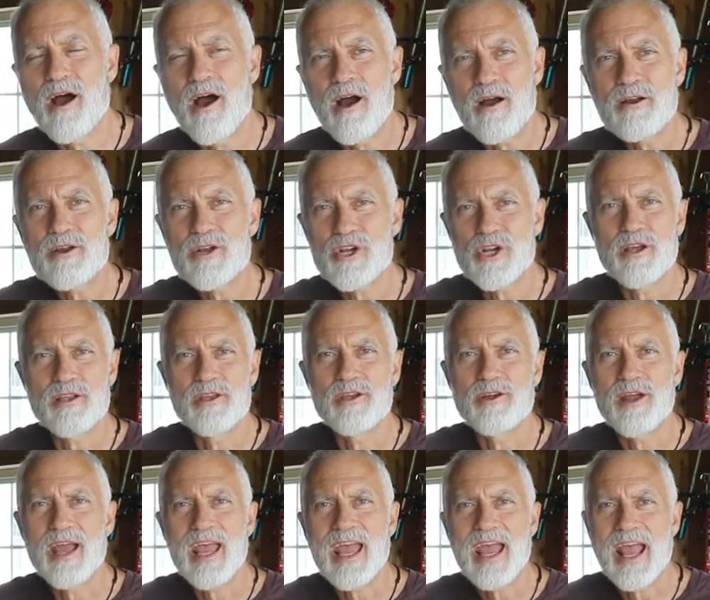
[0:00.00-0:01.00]
harsh
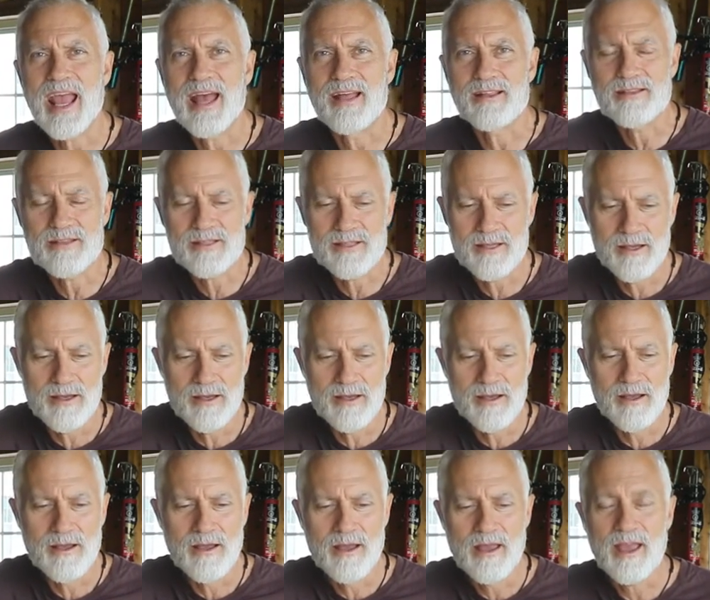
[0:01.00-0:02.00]
on your hands
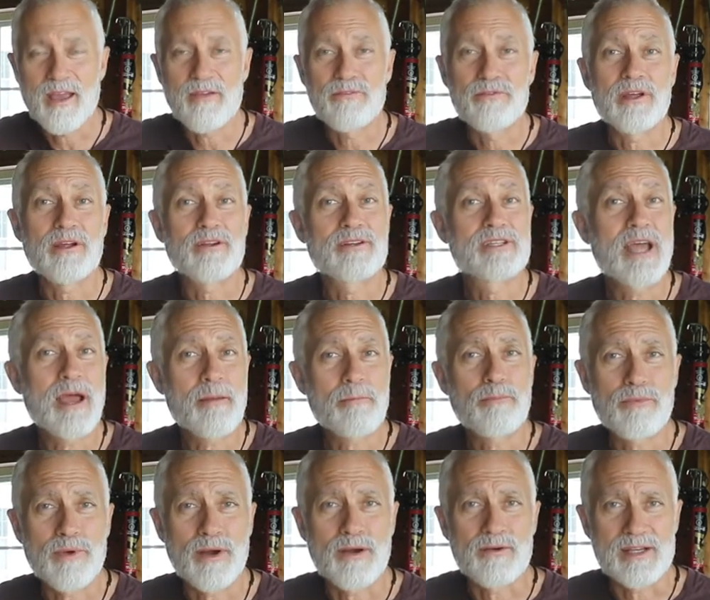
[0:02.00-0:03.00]
if they're
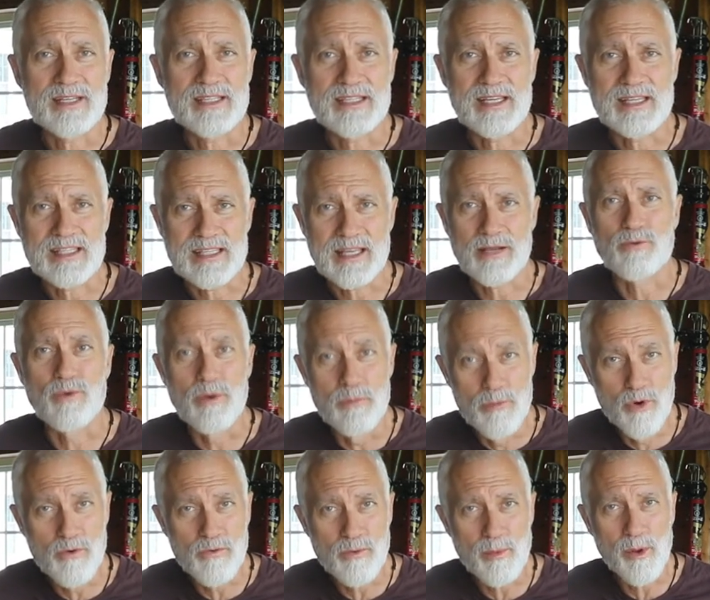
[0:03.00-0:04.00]
temporary seats, like
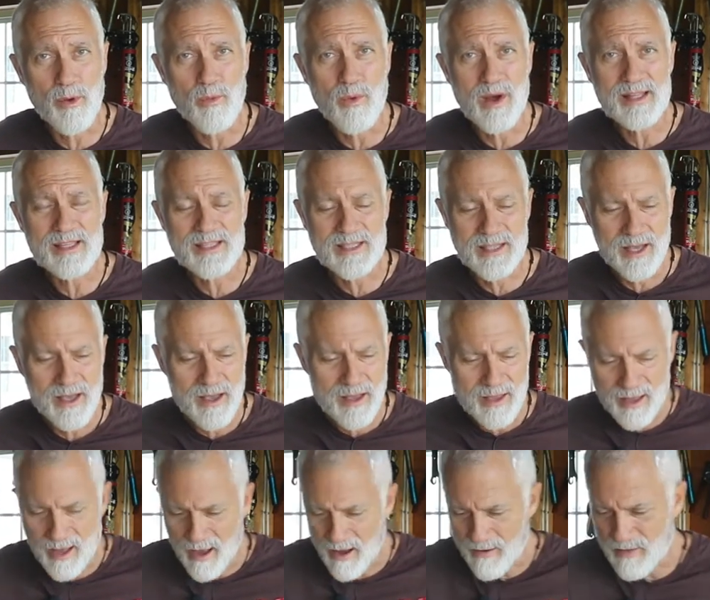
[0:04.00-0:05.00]
removable ones.
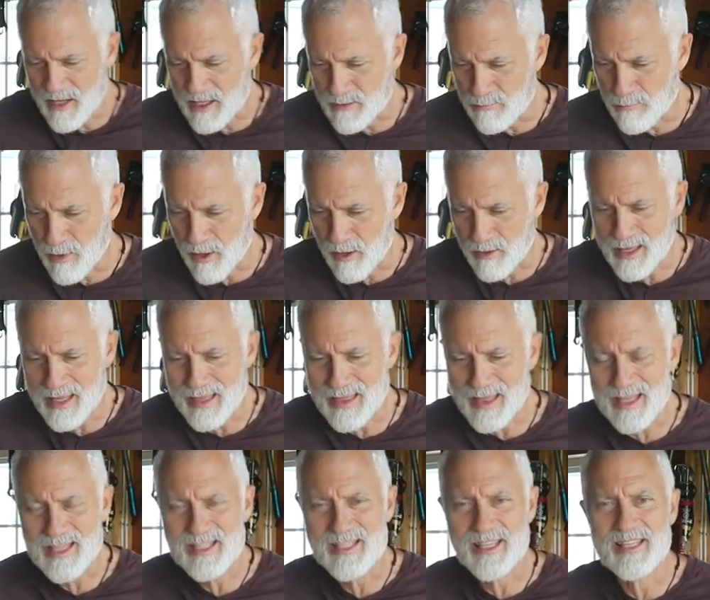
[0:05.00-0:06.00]
They have these
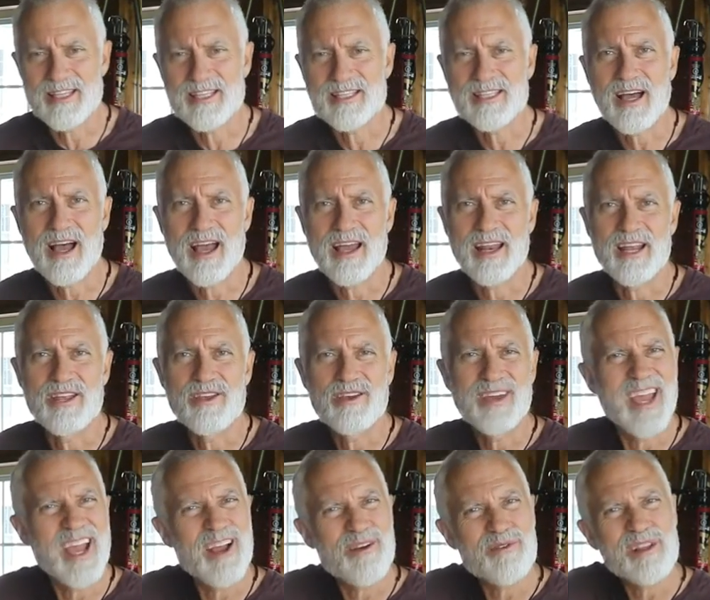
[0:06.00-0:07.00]
bulky things on the side, and
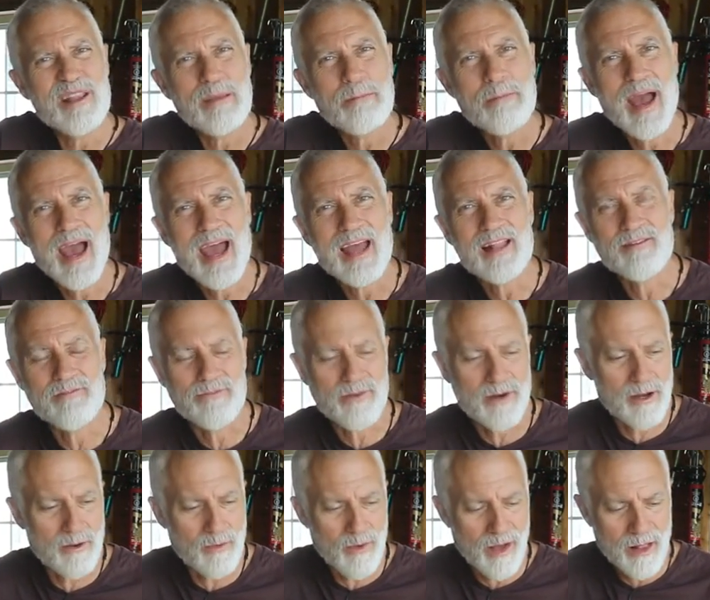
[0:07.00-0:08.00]
you can't really paddle
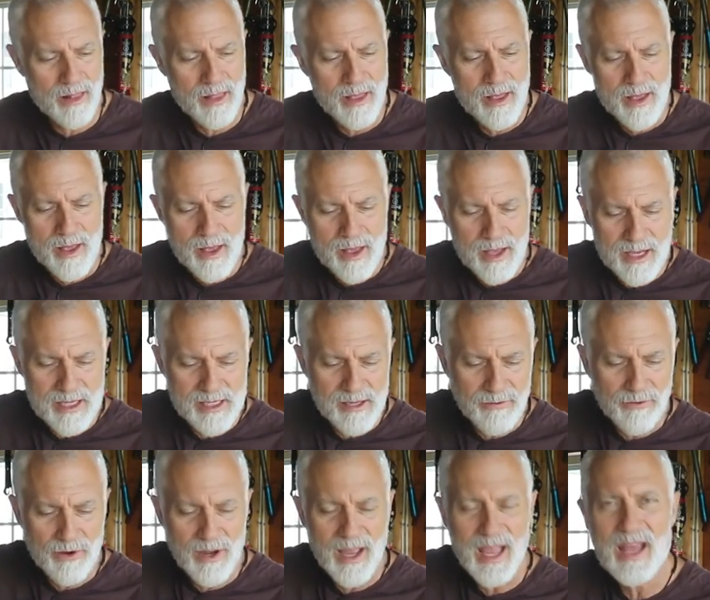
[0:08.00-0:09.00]
very well
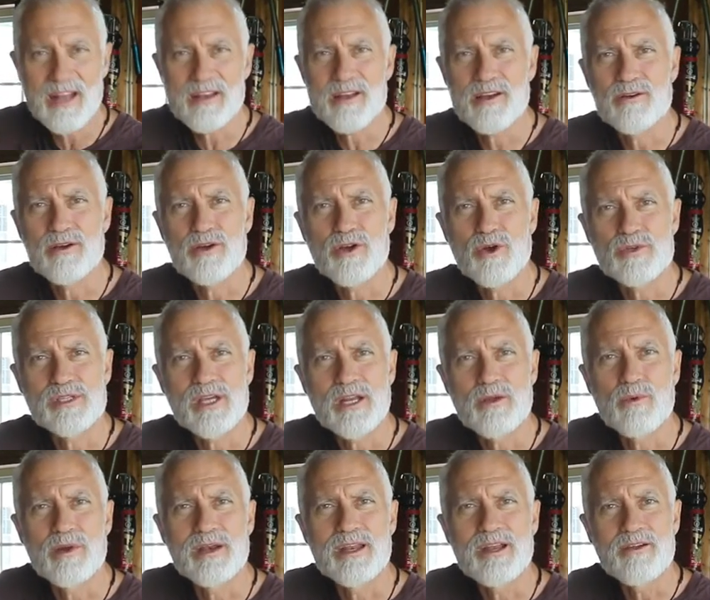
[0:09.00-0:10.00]
because if your hand
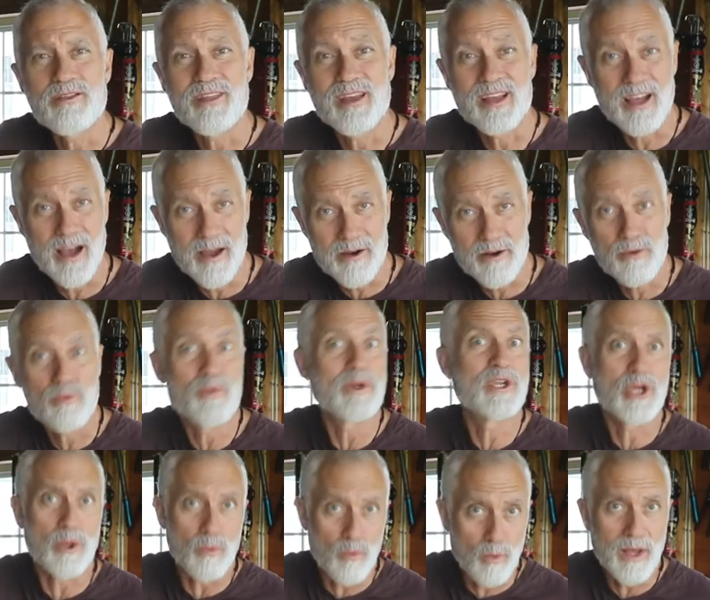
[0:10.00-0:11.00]
goes anywhere near the gunnel,
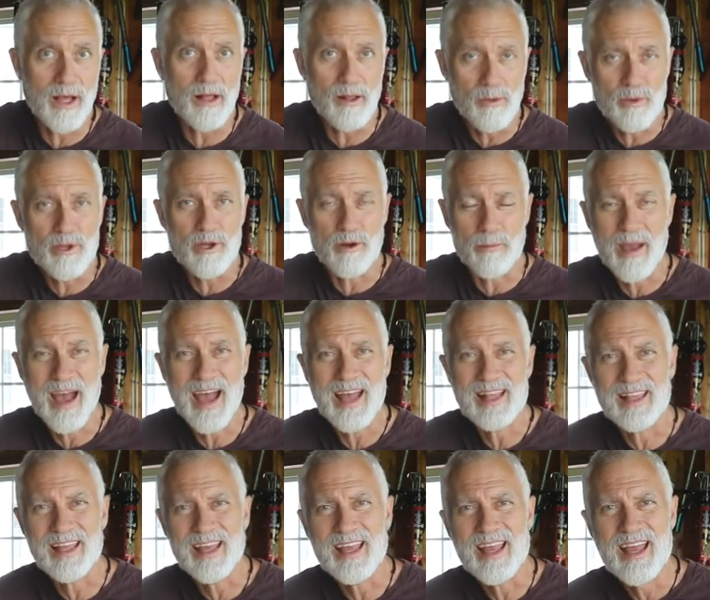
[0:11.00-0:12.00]
which it will when you're
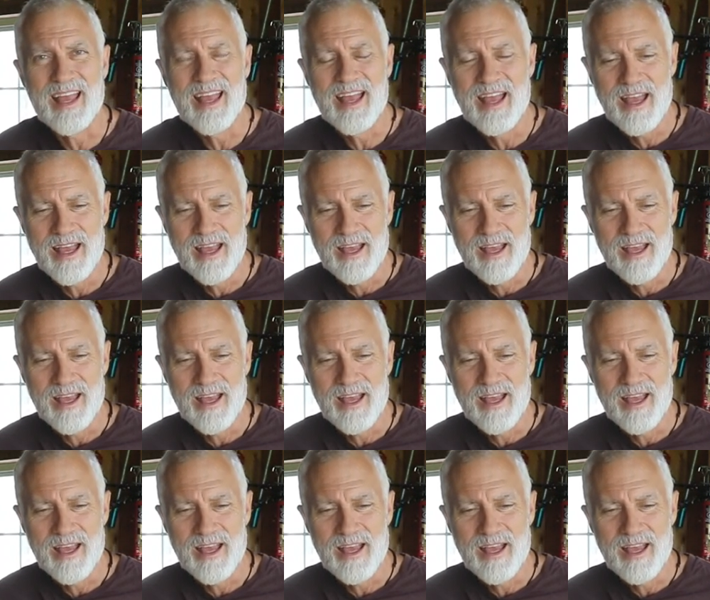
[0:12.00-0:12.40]
paddling,